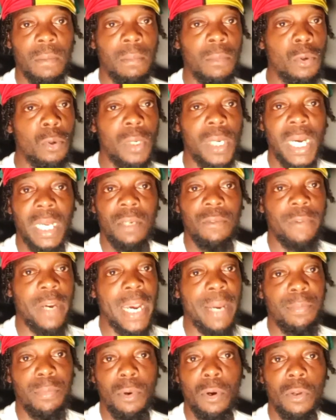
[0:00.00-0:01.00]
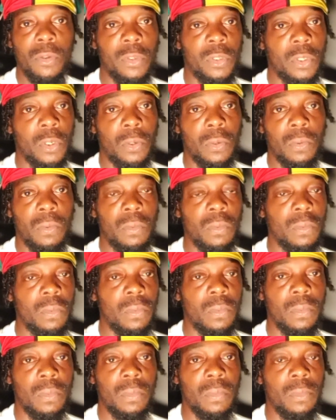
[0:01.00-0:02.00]
Mook got a rap also.
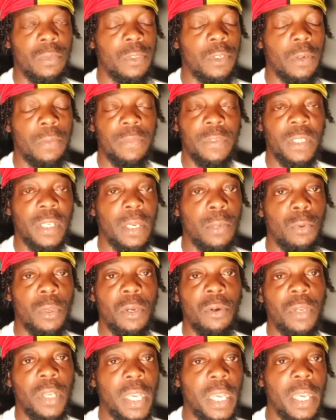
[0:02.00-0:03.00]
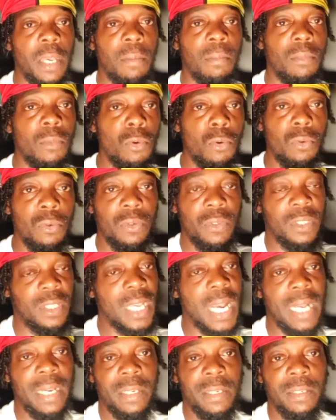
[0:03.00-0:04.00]
You know what I'm saying? We're gonna hear Mook
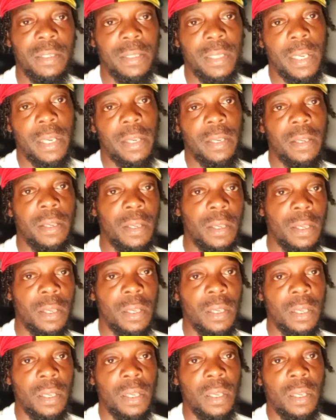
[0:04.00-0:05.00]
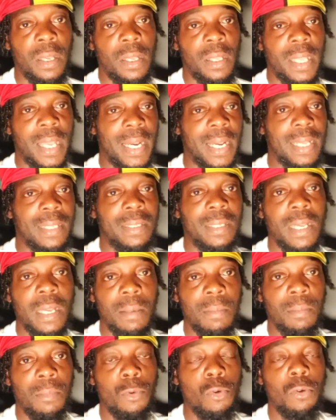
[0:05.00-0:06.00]
side of the thing. Like I
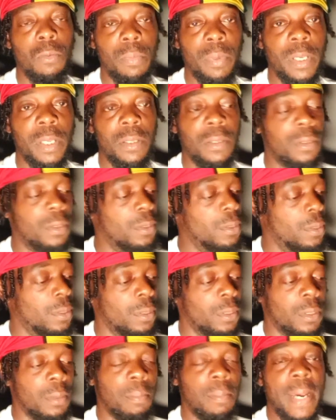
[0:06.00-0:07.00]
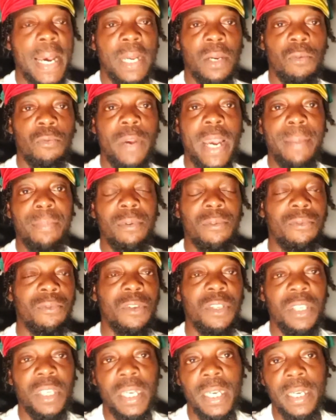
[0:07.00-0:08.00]
said, Mook been battle rapping
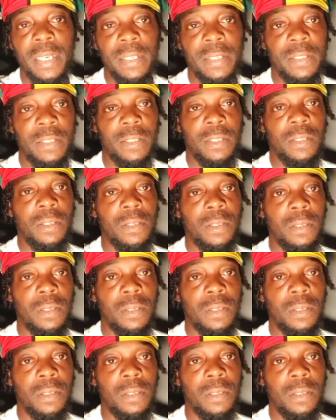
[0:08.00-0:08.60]
for years